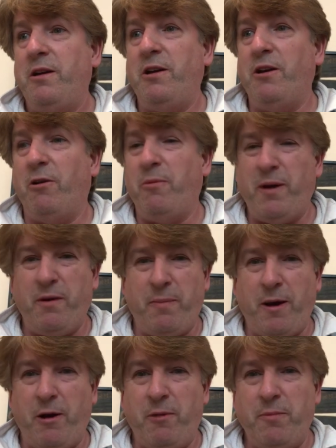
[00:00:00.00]
you know, a bit
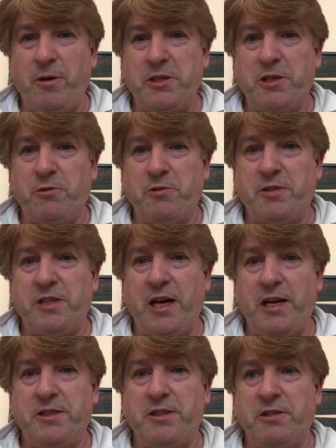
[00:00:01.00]
about her musical
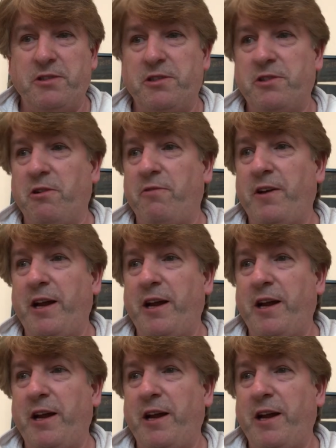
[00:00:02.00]
taste and stuff.